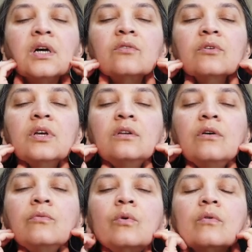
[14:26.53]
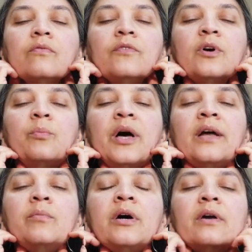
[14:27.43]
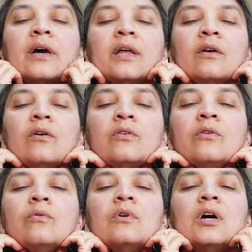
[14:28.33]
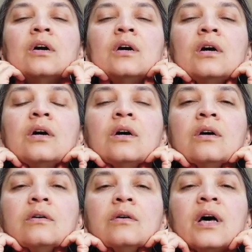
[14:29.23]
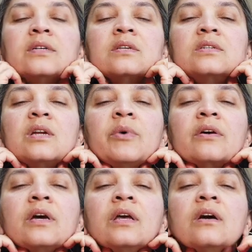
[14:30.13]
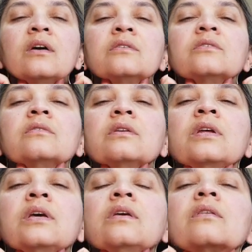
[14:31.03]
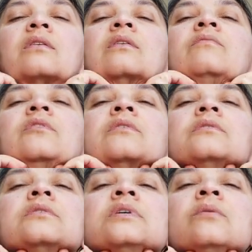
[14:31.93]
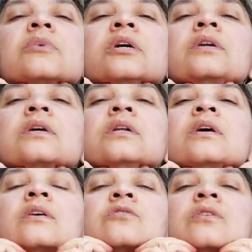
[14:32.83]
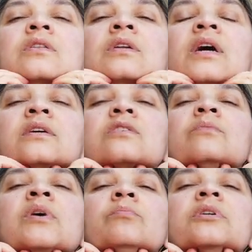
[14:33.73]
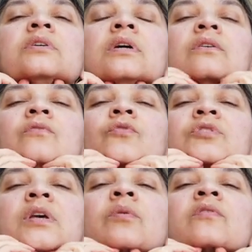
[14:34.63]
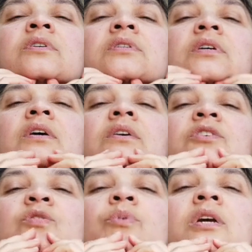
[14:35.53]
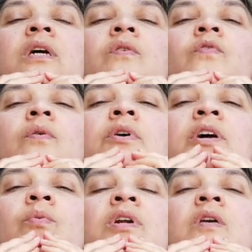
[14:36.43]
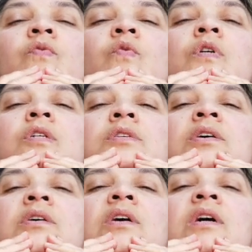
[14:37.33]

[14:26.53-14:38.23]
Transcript: And really don't feel bad about getting, or don't hesitate about getting underneath. You can see I'm kind of getting underneath, and actually it might be tender for some of us. So be careful. Again, we're not forcing.